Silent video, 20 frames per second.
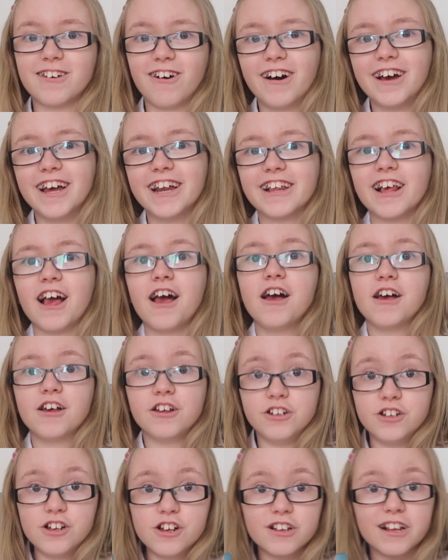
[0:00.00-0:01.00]
Science,
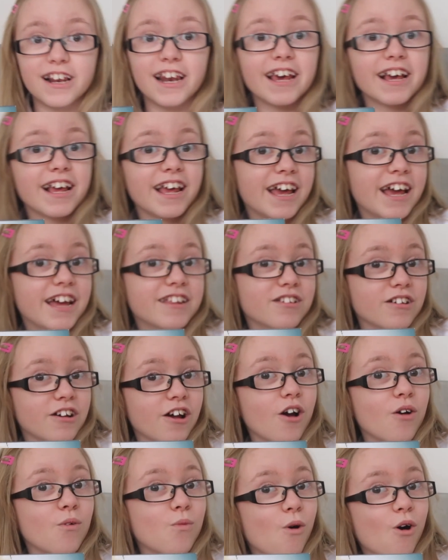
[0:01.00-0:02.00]
click here to
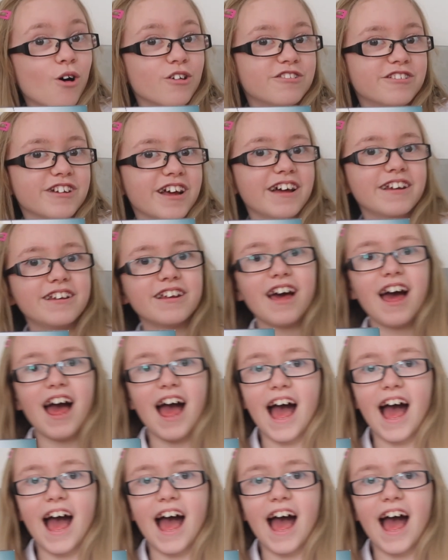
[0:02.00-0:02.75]
go watch it.